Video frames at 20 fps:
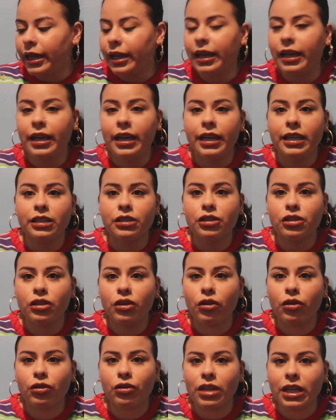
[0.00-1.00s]
And
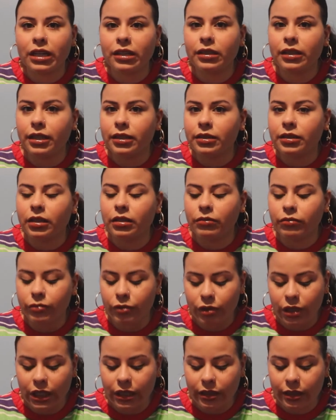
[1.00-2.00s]
so you gotta let
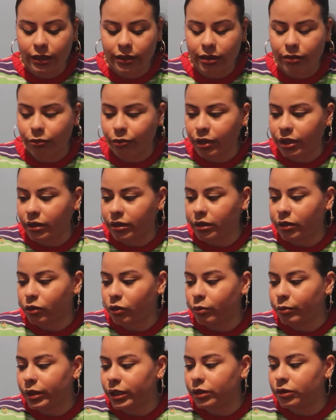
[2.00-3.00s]
them breathe a
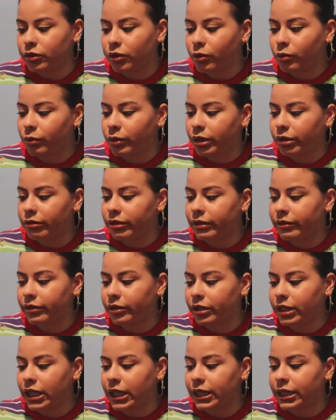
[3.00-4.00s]
little bit. Don't worry if
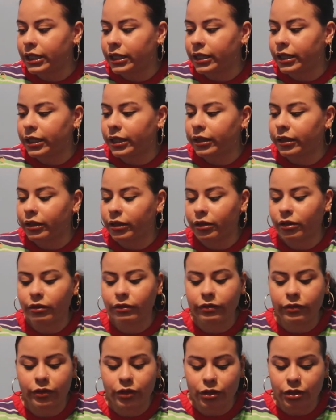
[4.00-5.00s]
they're not eating
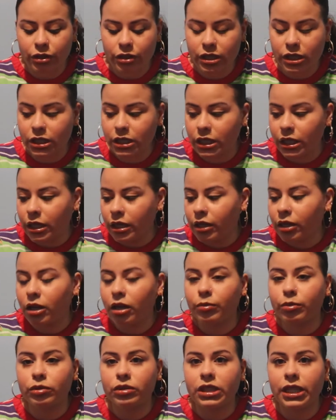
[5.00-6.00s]
the first
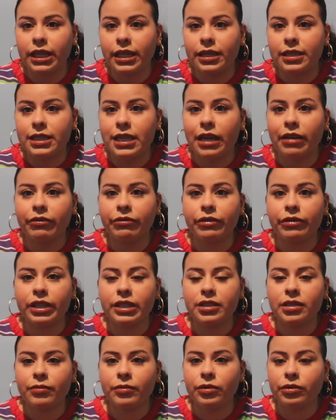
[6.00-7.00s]
couple days. I've
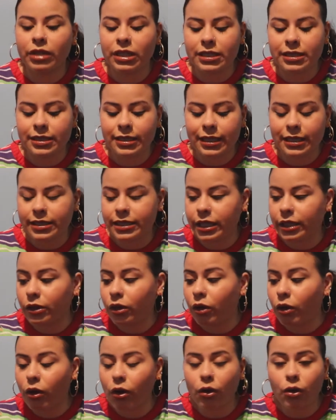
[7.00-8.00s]
read some threads that
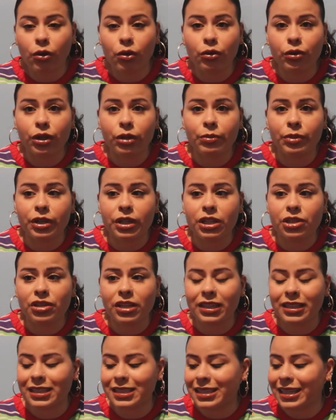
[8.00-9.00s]
said, oh, your bearded
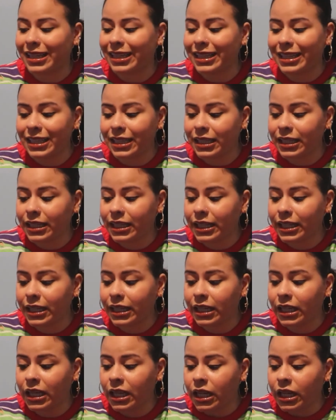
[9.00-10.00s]
dragon is not
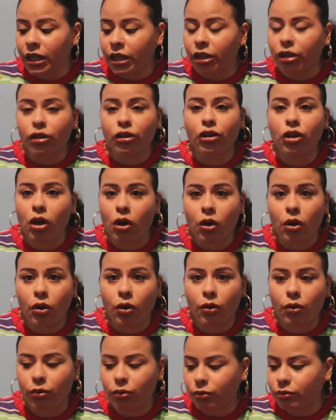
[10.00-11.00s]
eating,
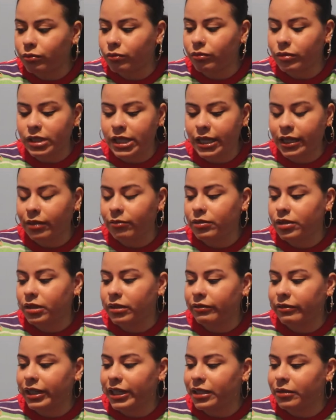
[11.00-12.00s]
go take him to
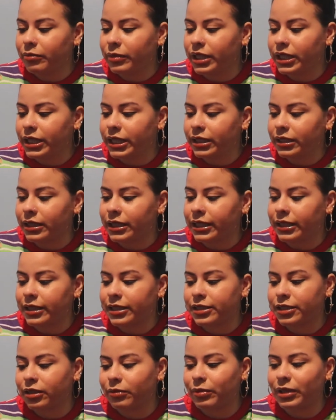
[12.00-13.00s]
the vet immediately.
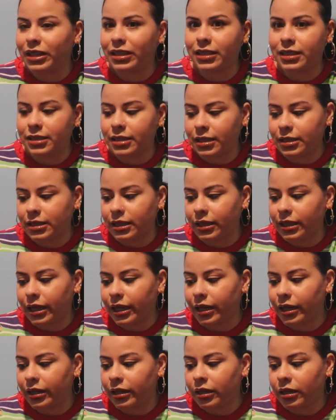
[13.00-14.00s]
This could be this, this, and
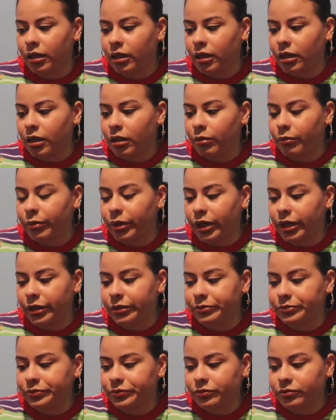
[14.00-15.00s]
that.
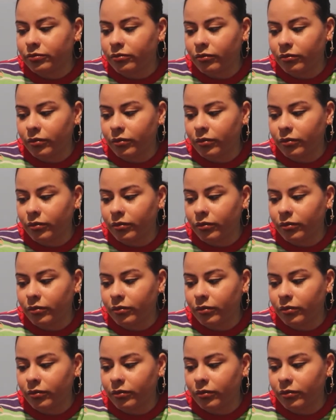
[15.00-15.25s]
But